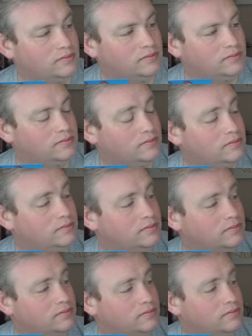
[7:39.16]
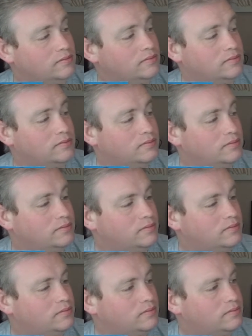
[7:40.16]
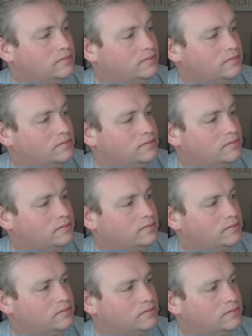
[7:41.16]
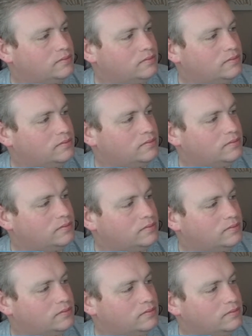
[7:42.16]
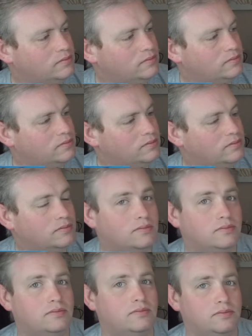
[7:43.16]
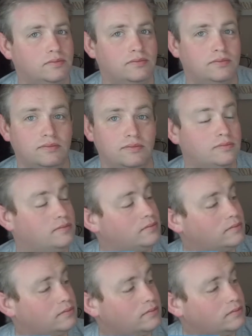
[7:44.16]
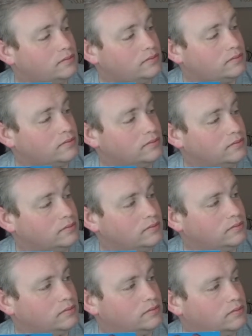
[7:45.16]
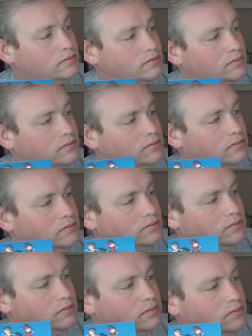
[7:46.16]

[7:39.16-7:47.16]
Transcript: (silent)